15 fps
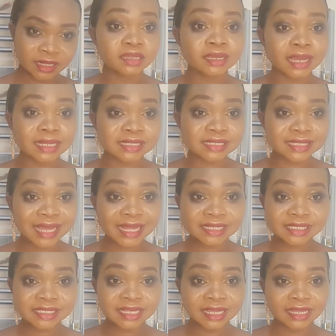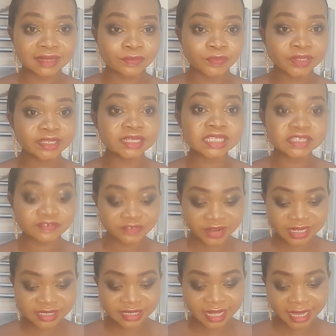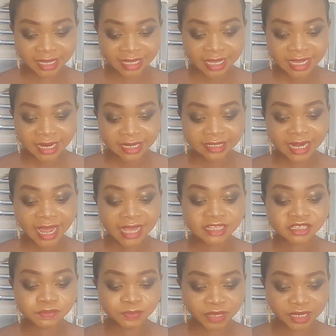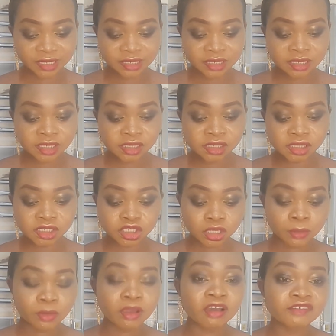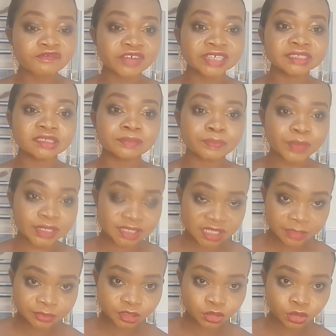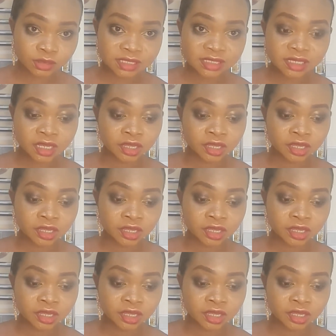You can start with this phrase like, there has been some converging perceptions.